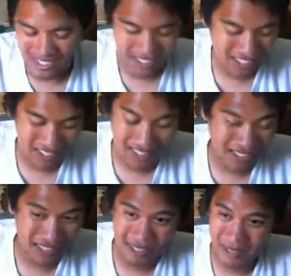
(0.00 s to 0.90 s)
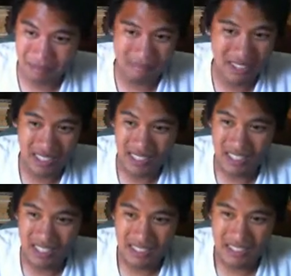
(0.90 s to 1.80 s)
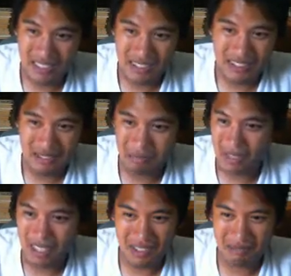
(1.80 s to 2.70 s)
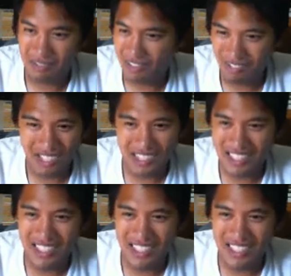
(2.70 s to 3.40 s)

You know, um, not great